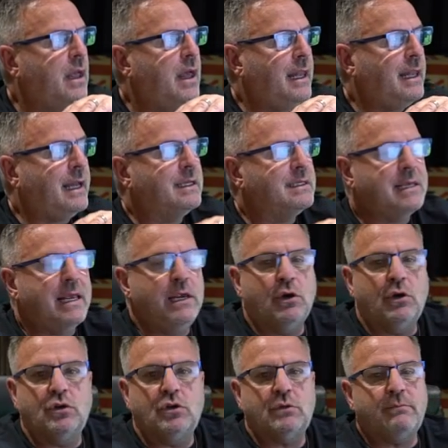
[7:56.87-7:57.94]
And like I say, you
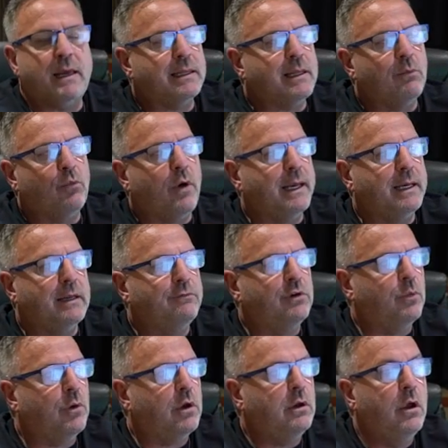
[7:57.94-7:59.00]
can just make them white if you
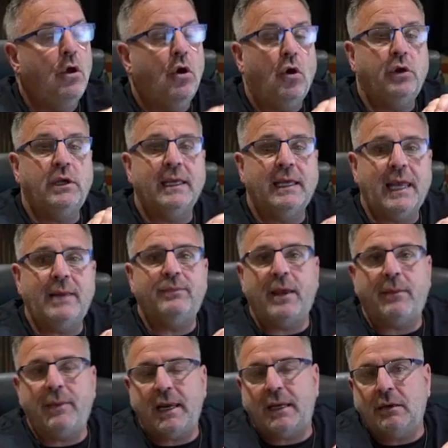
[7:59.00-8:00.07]
want, or you can keep
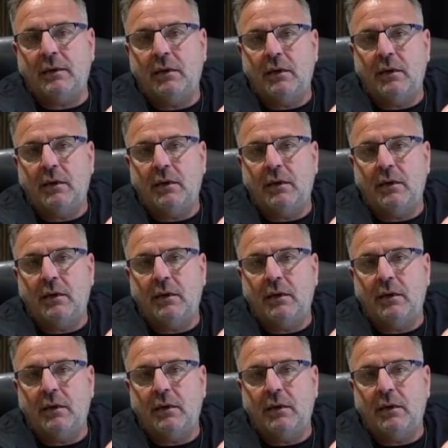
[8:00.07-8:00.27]
them in